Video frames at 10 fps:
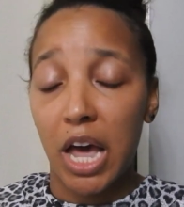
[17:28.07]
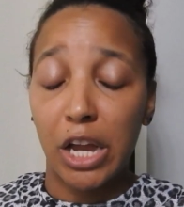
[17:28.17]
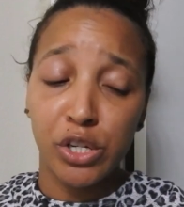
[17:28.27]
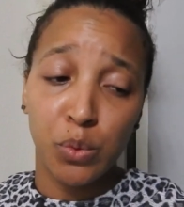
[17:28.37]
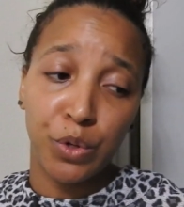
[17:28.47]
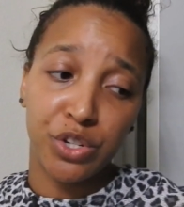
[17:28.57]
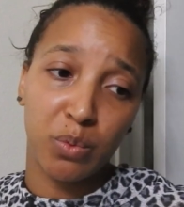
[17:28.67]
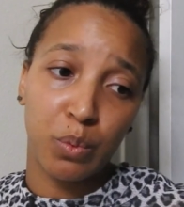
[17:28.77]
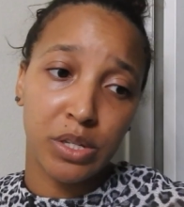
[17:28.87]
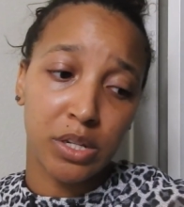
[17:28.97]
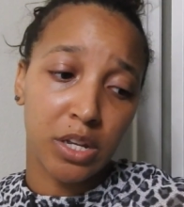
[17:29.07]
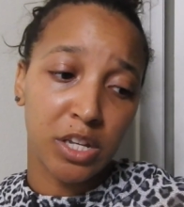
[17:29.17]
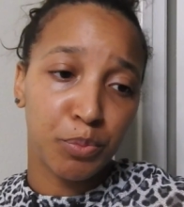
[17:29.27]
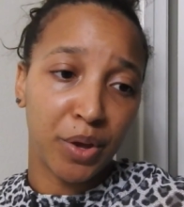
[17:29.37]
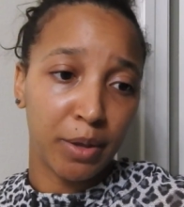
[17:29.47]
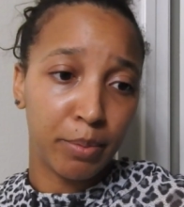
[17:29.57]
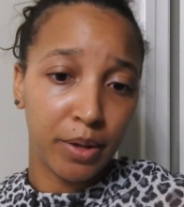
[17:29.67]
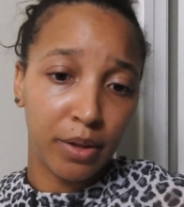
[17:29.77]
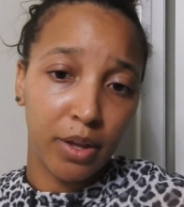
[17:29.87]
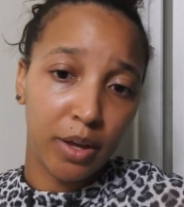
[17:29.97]
I just wish it wasn't his
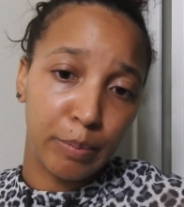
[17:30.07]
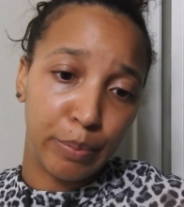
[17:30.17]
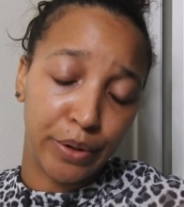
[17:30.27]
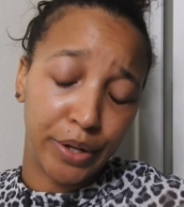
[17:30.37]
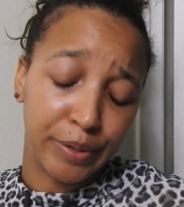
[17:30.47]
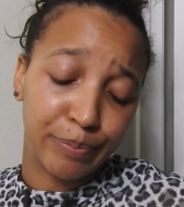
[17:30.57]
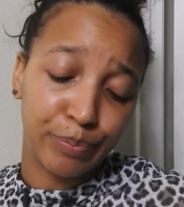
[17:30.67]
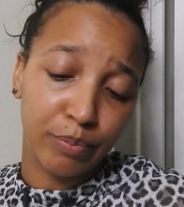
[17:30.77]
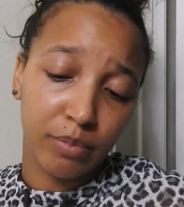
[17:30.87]
baby, but